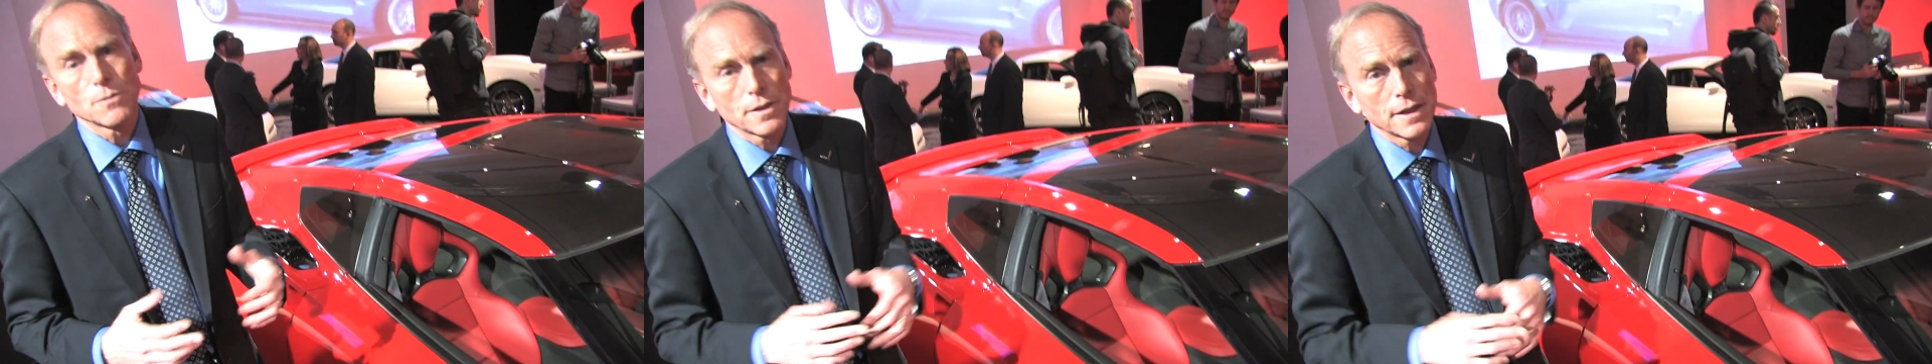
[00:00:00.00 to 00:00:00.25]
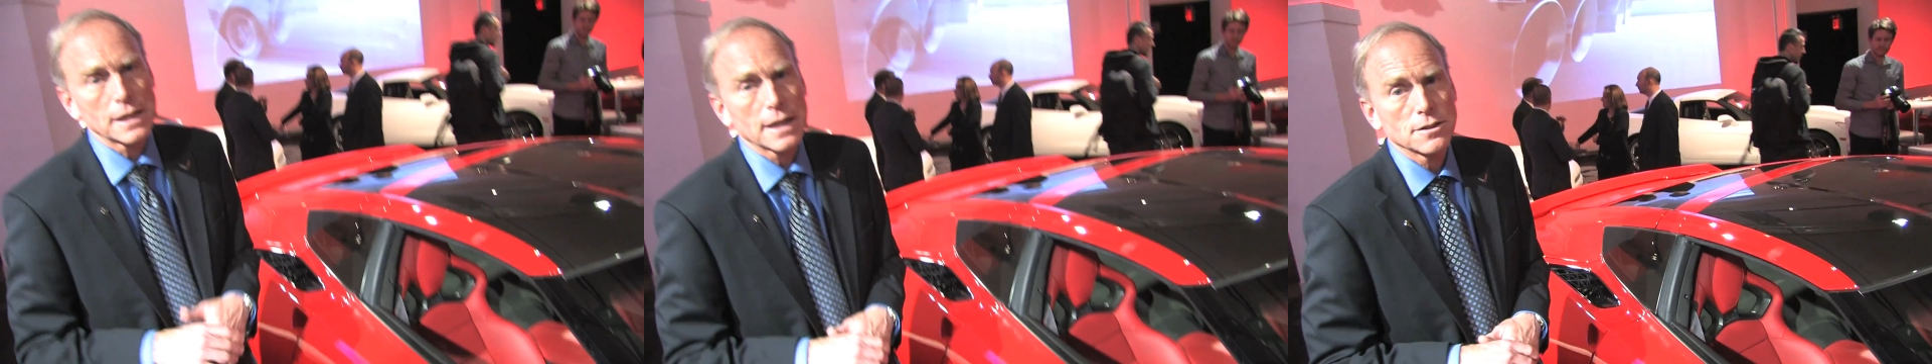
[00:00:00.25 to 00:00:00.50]
We
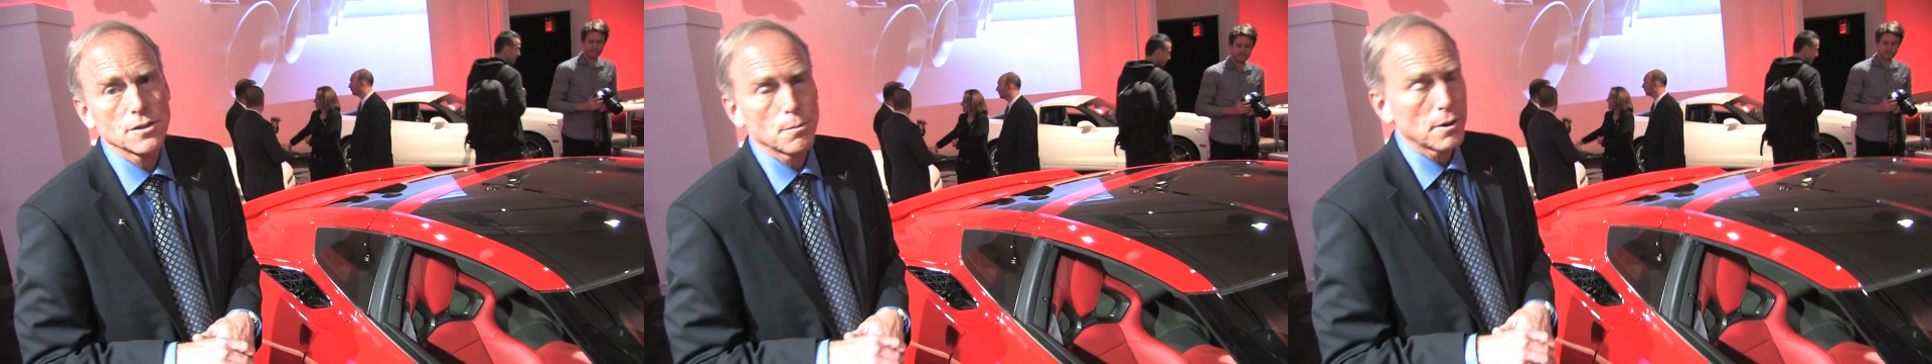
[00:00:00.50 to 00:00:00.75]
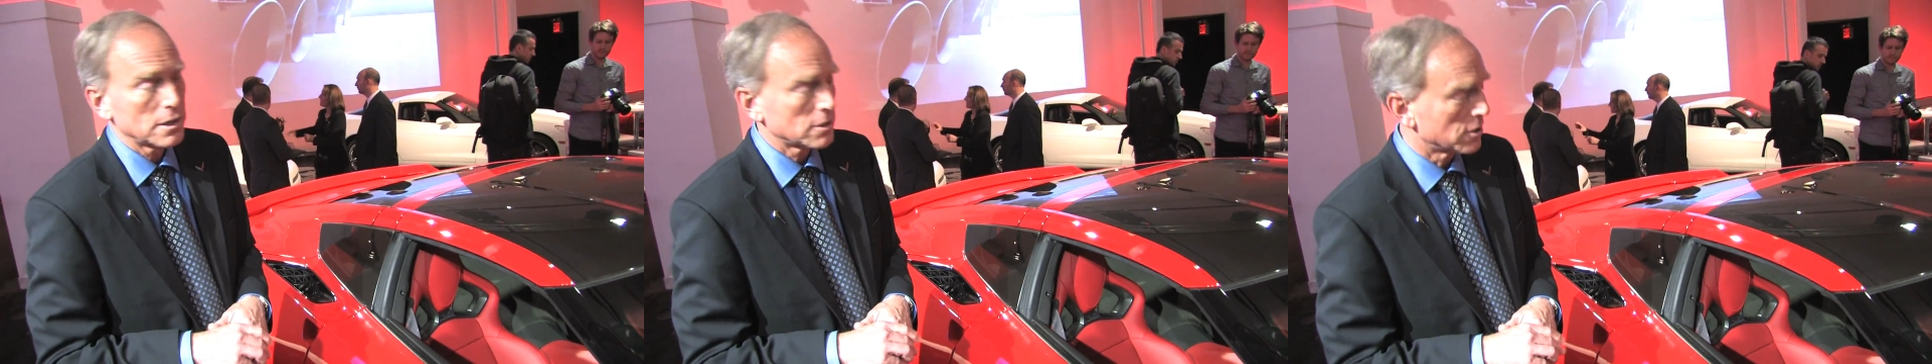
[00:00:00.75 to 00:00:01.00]
think that's the
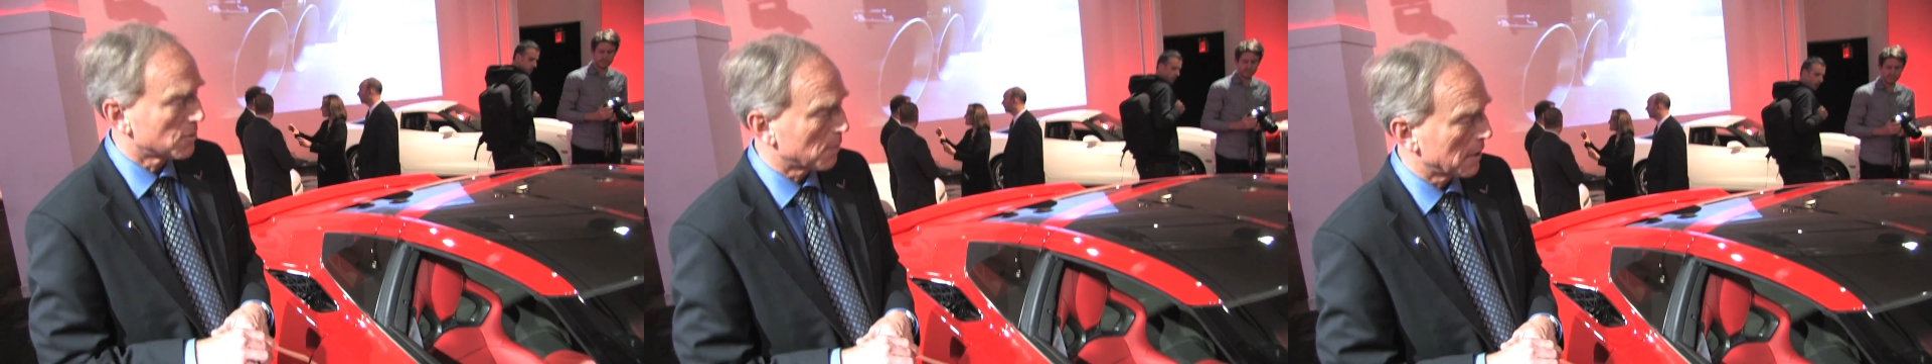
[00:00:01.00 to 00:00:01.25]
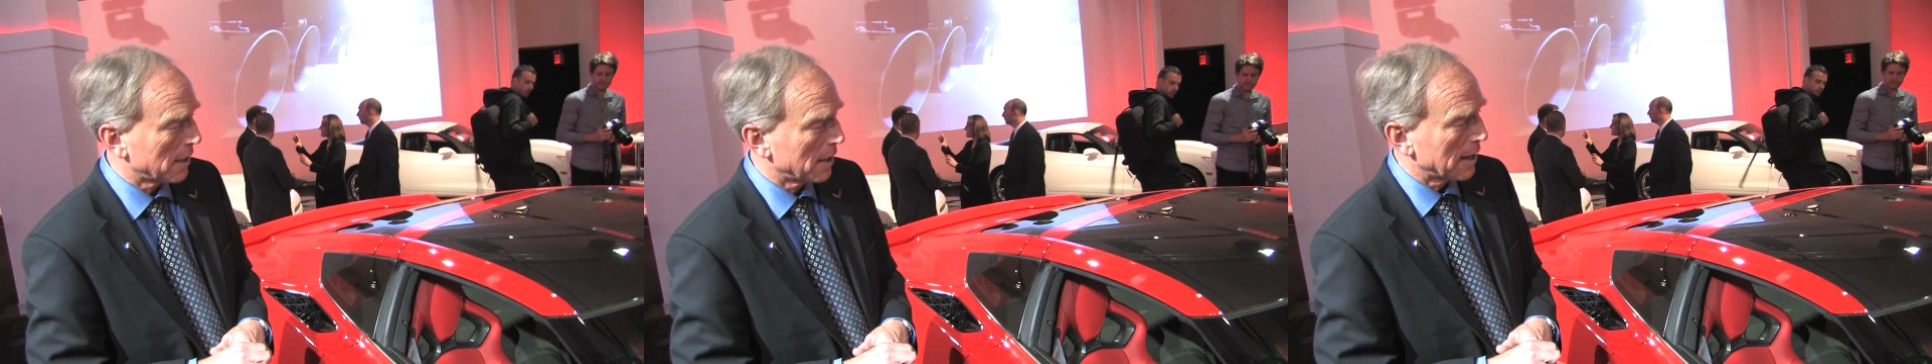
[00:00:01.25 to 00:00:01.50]
brightest
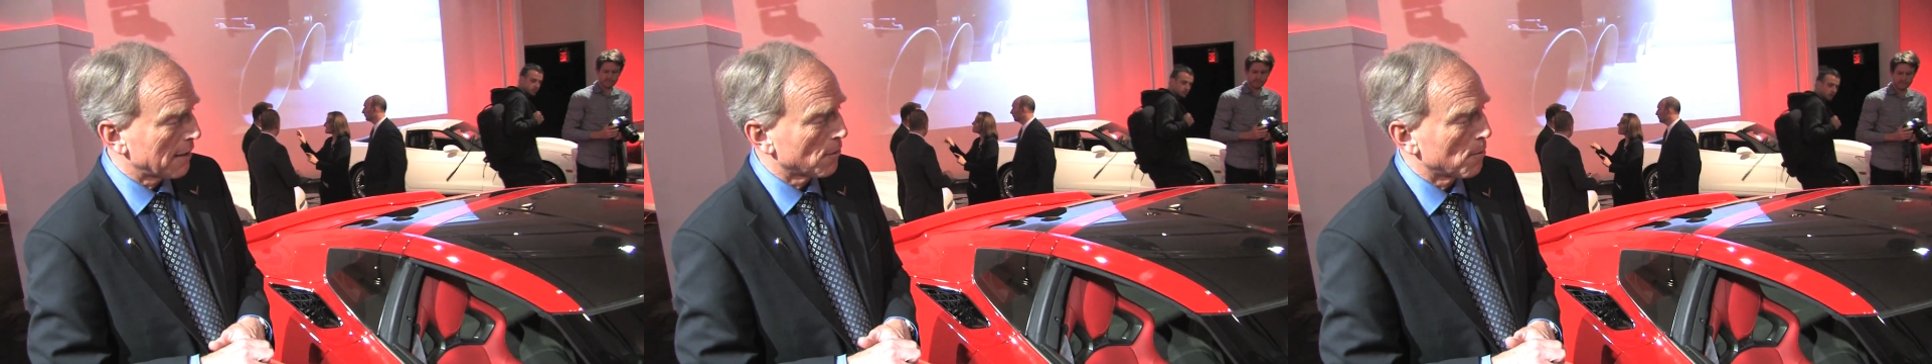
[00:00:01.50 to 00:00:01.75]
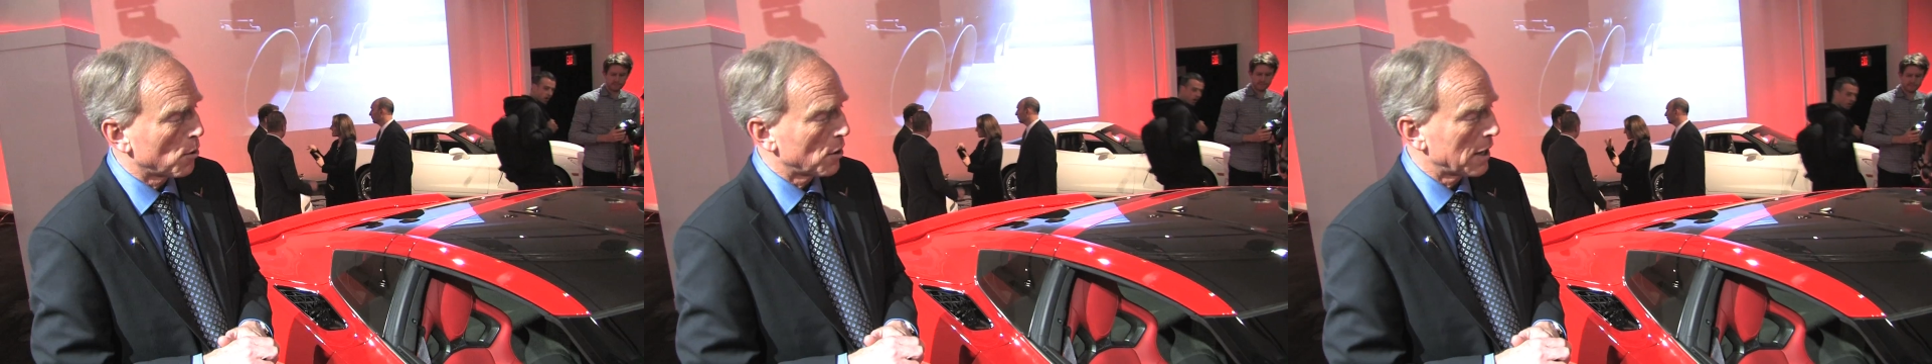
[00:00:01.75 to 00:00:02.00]
display
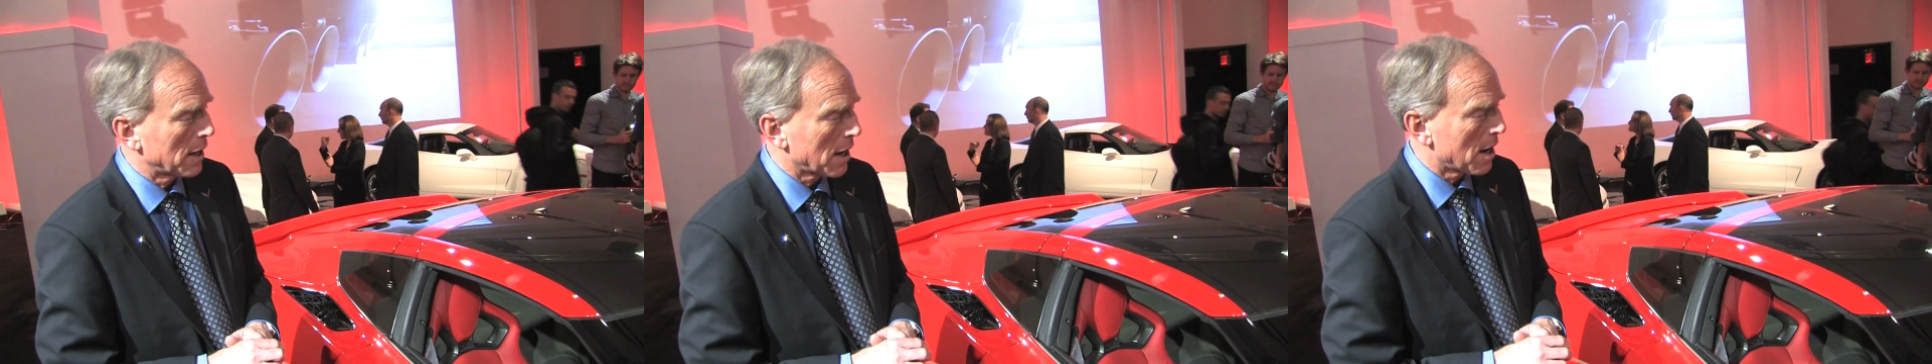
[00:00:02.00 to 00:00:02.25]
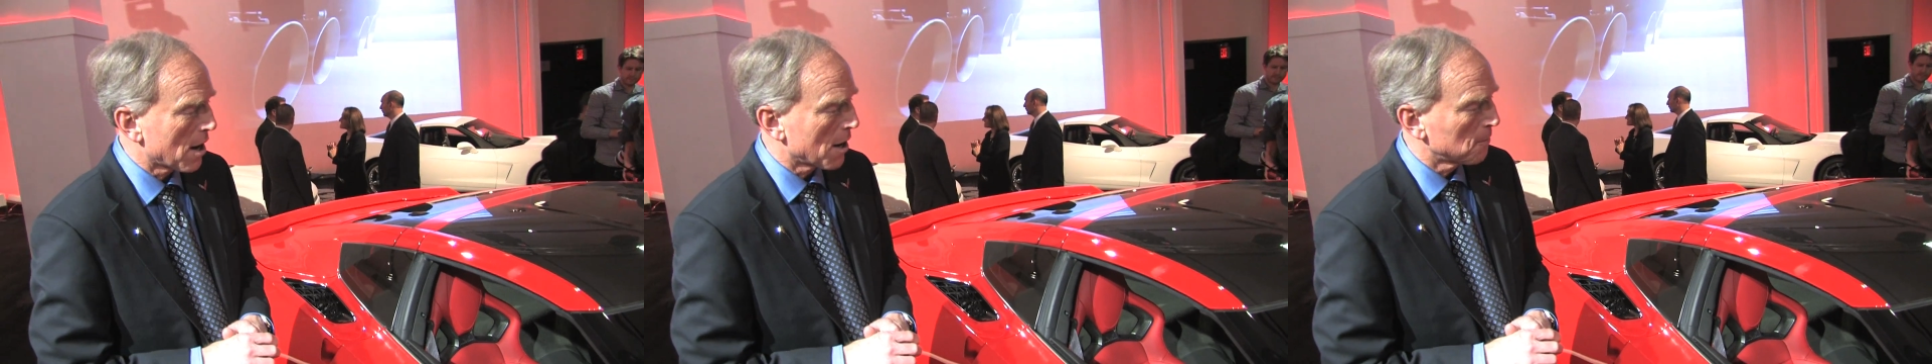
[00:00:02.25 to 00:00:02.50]
ever put in a
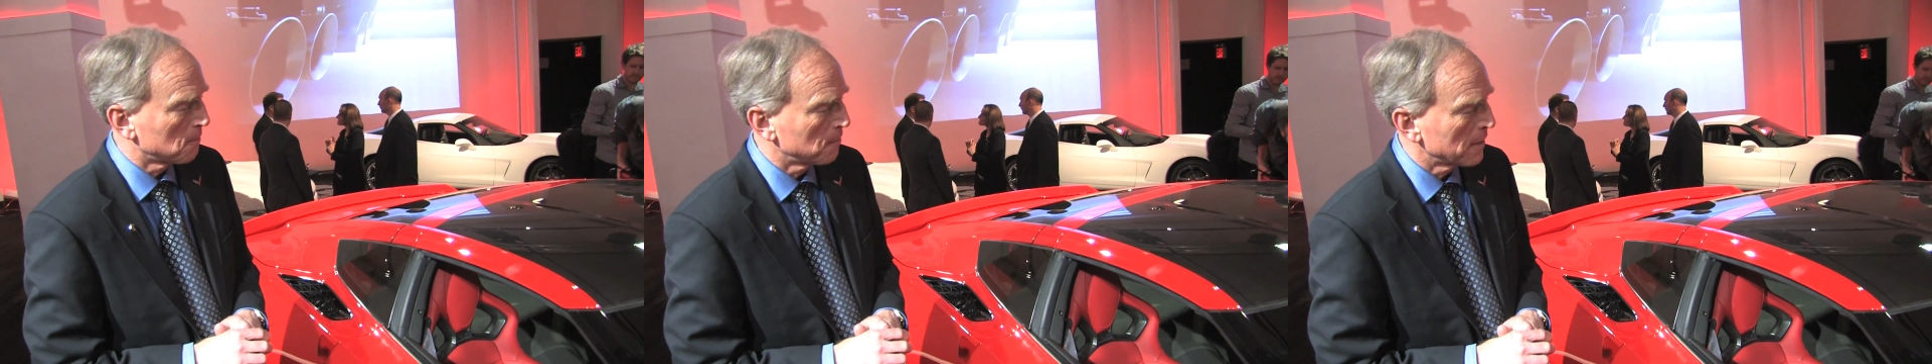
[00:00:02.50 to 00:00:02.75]
car.